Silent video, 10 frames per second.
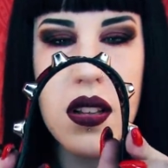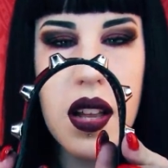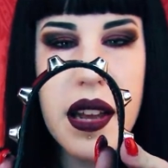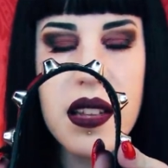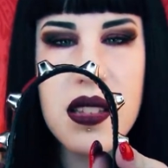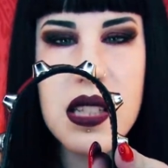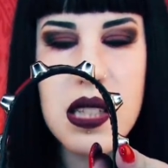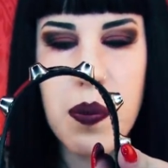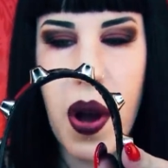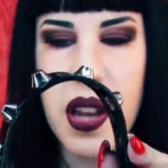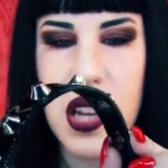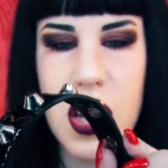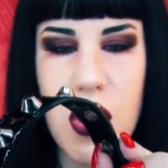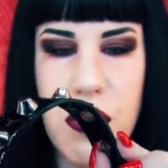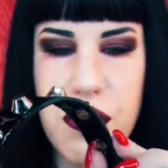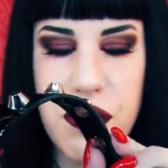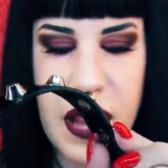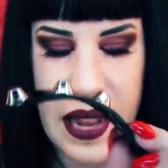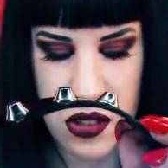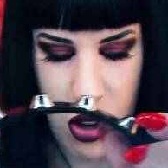like, the spike cutoff
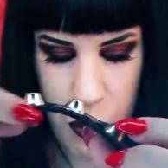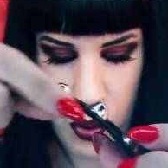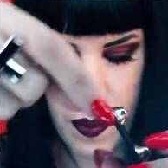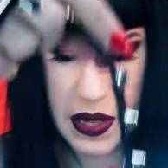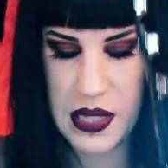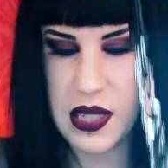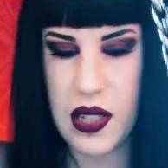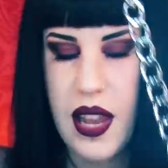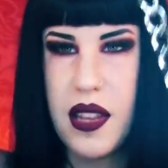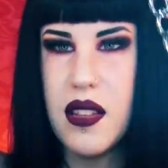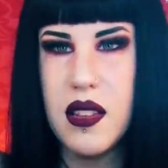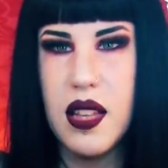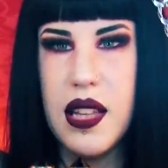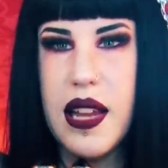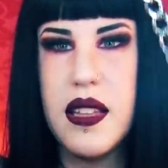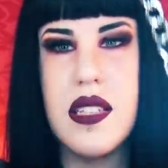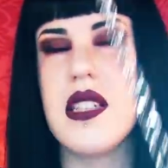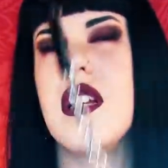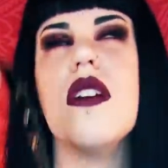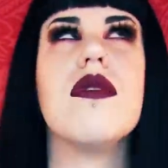flat top rivets and, like, the length
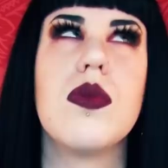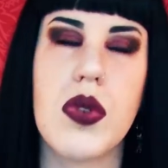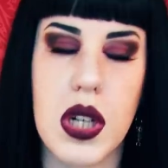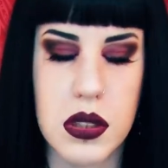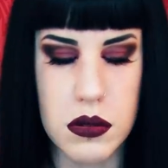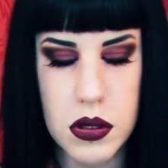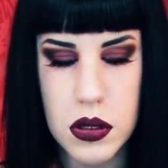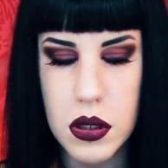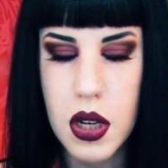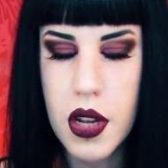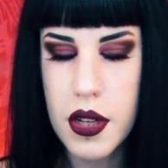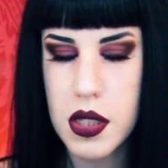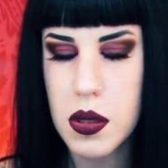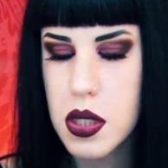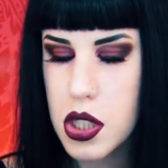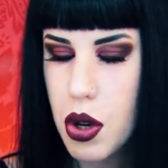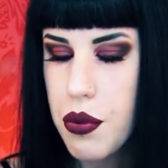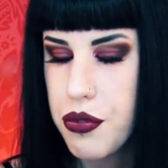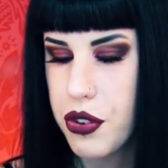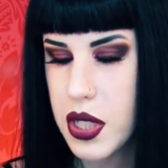isn't even right? Ugh.
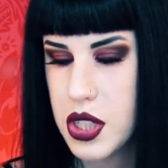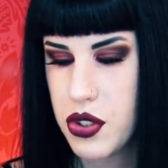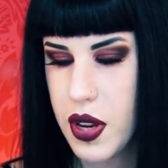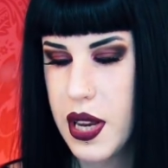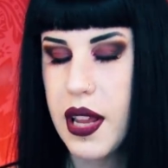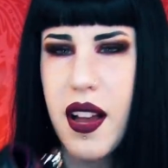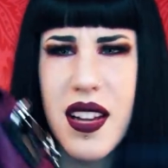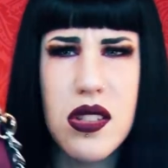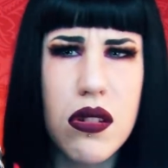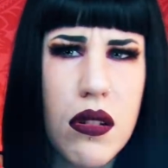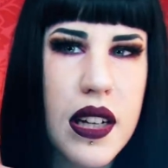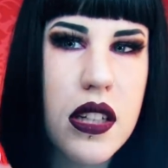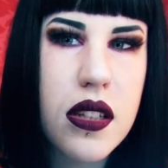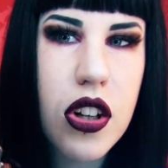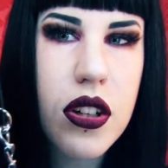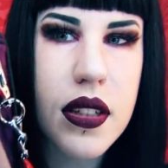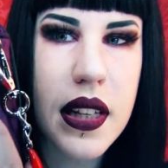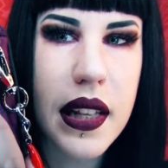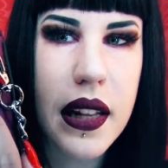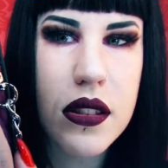So frustrating. I just noticed
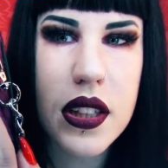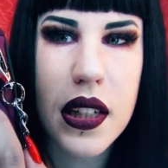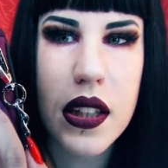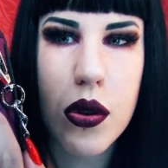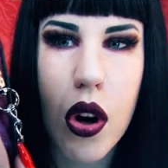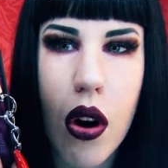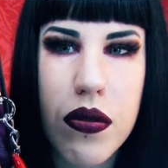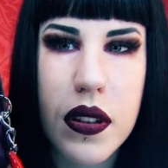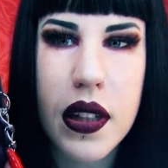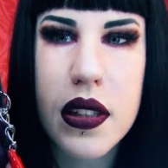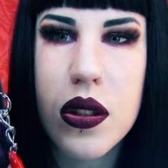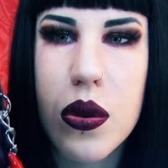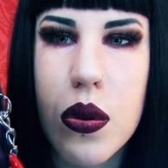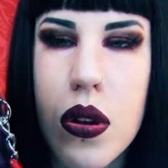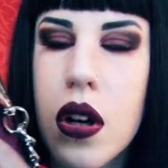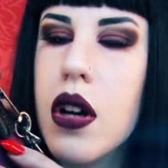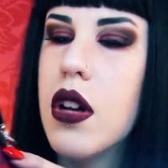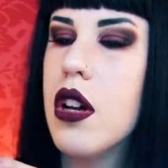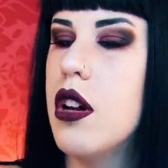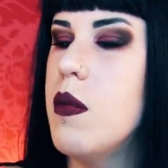that looks like a little coffin. That's cool.
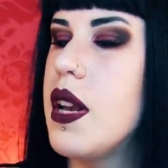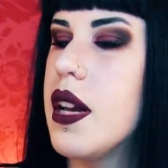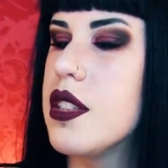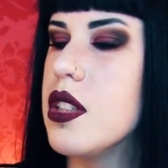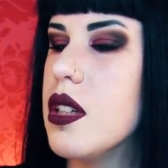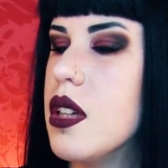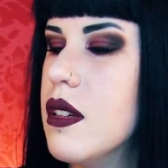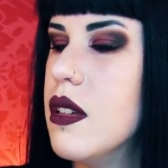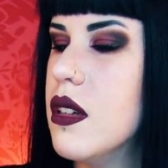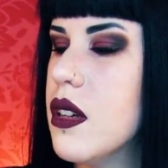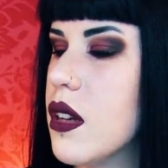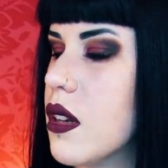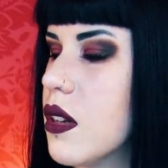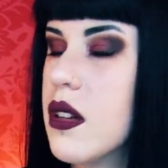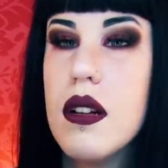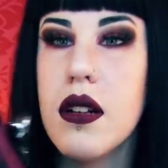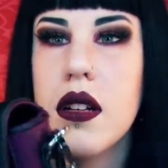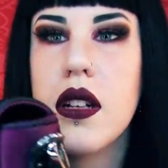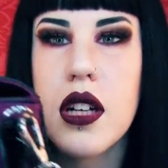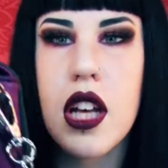I might actually, yeah,
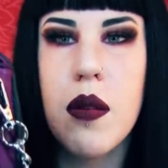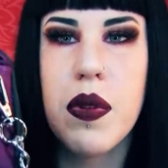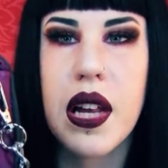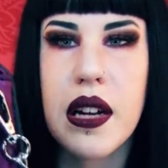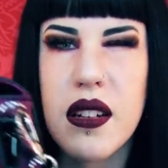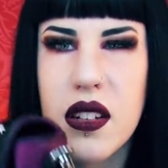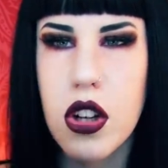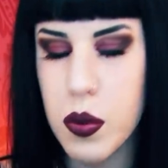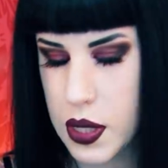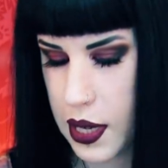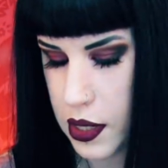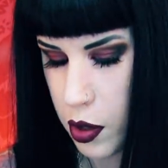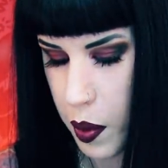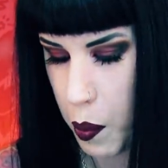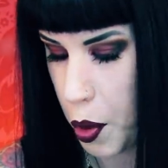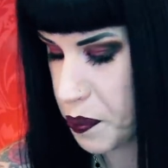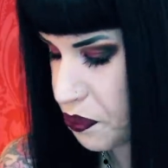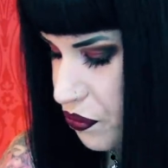keep that and go with that a little bit more.